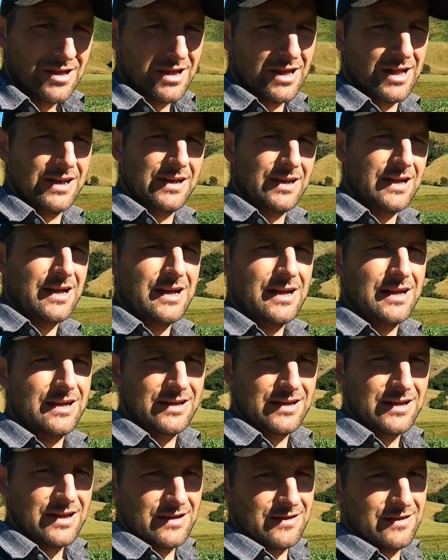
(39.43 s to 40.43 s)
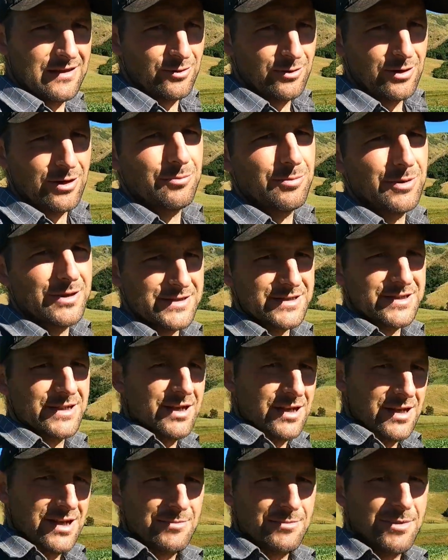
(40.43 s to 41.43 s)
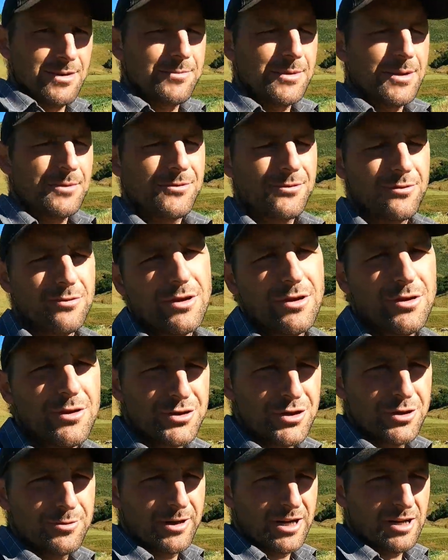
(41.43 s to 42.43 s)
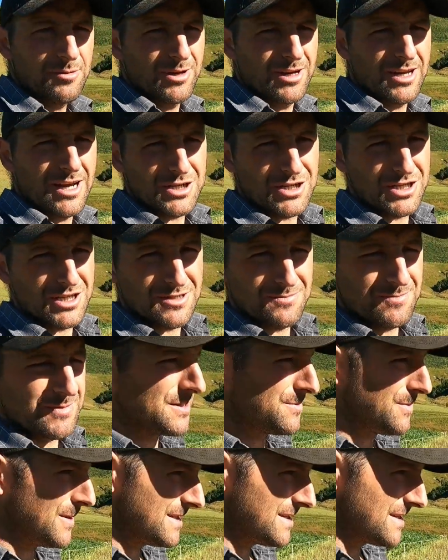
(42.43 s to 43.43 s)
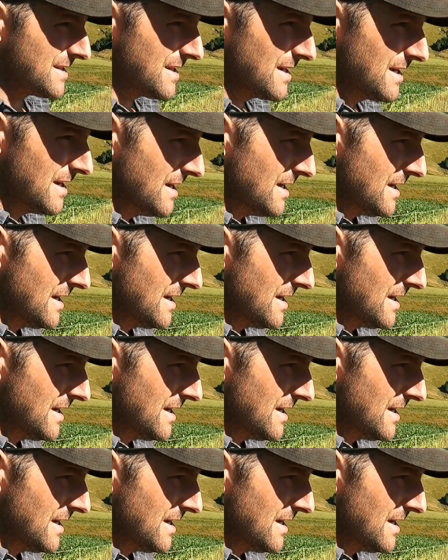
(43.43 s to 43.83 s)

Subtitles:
and yeah, that'll help us bump up through the YouTube recommendations, bits and pieces.